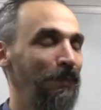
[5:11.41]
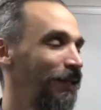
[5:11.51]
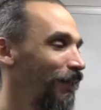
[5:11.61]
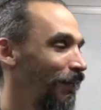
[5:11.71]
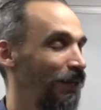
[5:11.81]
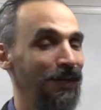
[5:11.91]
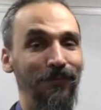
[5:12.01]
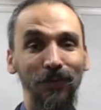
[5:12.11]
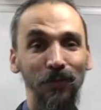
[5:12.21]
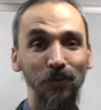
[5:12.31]
But
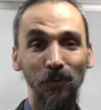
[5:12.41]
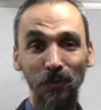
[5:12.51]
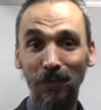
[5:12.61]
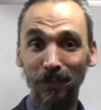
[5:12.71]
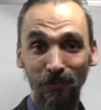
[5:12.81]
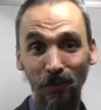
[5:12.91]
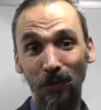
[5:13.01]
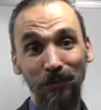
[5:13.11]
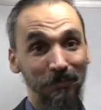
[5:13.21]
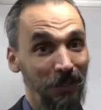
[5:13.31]
if you're,
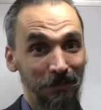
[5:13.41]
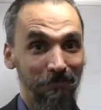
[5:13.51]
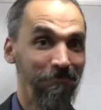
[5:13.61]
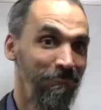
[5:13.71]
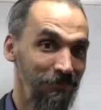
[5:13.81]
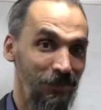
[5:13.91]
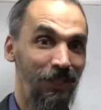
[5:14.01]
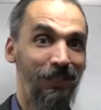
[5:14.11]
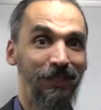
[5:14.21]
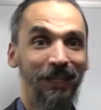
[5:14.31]

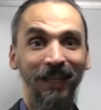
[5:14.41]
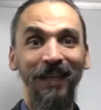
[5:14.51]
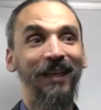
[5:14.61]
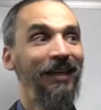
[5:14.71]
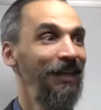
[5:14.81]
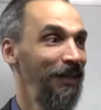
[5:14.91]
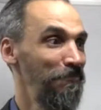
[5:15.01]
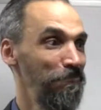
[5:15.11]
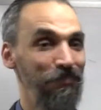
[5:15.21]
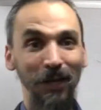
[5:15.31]
just a
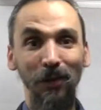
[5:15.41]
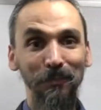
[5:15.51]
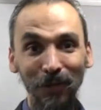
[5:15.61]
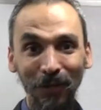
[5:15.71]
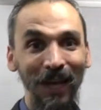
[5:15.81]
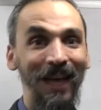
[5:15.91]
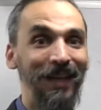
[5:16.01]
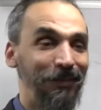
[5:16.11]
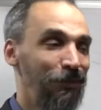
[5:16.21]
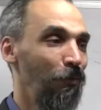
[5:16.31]
computer
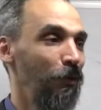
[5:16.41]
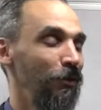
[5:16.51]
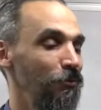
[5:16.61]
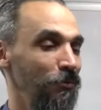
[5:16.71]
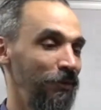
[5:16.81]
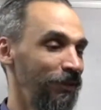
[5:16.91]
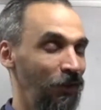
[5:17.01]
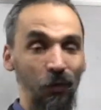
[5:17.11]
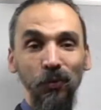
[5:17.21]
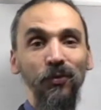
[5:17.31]
guy or someone who is
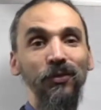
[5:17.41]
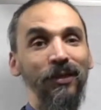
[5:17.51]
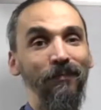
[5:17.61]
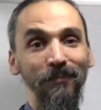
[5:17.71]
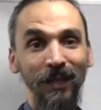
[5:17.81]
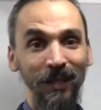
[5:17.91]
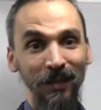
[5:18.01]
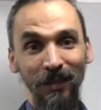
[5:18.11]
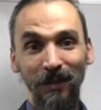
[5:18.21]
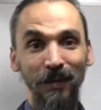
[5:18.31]
going to do some
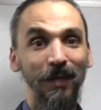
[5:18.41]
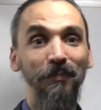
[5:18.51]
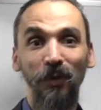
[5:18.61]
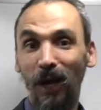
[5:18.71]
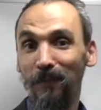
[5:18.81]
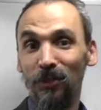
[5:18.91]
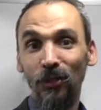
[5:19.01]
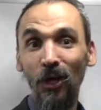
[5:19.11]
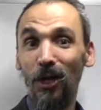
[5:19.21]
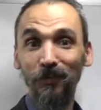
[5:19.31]
programming
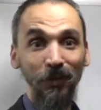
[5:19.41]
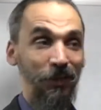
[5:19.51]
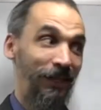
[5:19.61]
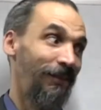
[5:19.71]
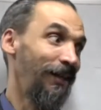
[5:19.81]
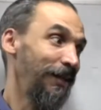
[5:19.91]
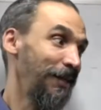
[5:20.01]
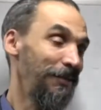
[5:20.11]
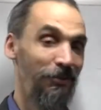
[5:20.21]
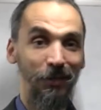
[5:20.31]
job or anything like
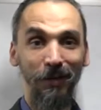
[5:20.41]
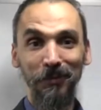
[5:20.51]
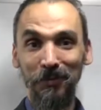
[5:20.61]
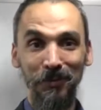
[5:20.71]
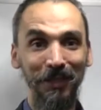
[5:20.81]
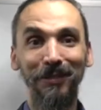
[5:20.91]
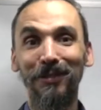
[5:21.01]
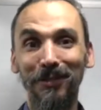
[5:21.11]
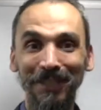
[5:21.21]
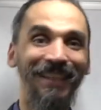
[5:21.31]
that, you don't have to get
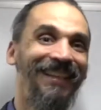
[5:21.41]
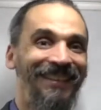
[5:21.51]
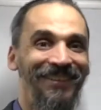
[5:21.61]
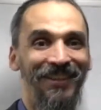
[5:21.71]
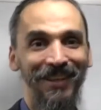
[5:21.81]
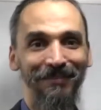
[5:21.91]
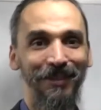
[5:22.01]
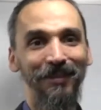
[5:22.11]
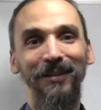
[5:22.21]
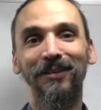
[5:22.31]
dirty.
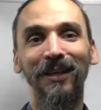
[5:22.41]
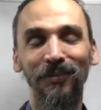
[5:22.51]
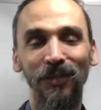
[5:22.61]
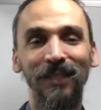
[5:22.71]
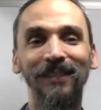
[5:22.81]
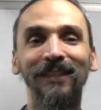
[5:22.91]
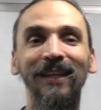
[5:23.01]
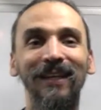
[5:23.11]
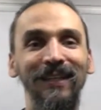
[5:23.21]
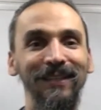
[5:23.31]
Okay, you can dress
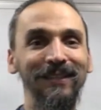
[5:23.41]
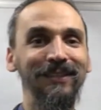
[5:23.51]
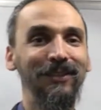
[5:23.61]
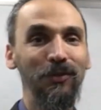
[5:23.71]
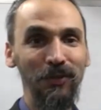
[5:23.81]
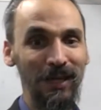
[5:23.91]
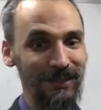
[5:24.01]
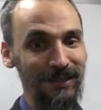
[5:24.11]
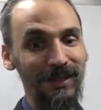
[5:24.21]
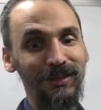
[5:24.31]
as good
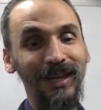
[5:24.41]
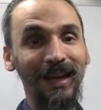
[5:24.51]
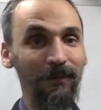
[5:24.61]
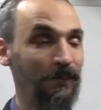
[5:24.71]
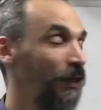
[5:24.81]
as you can.